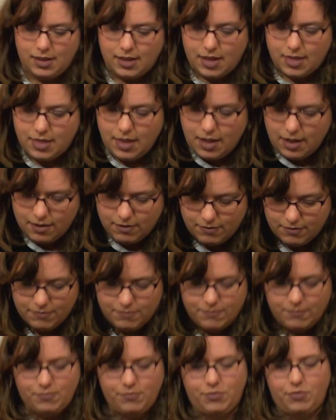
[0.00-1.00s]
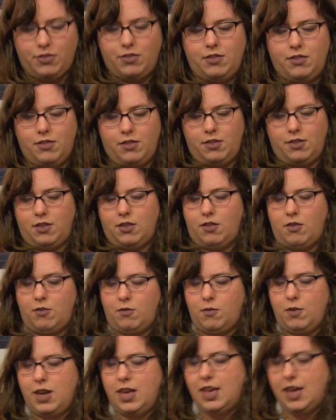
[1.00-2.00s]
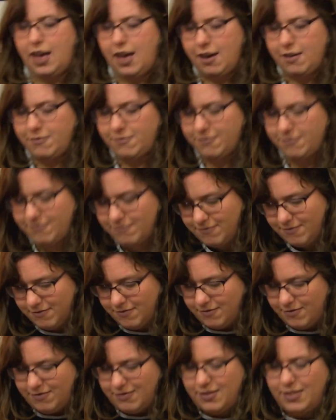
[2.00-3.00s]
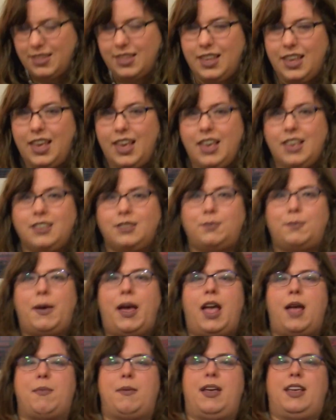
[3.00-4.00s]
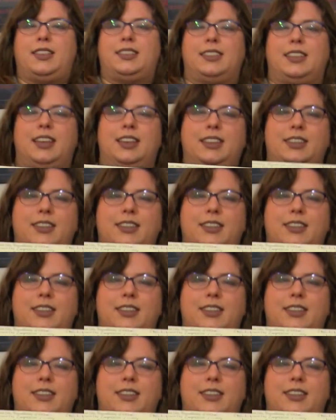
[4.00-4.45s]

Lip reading: And then we have these babies.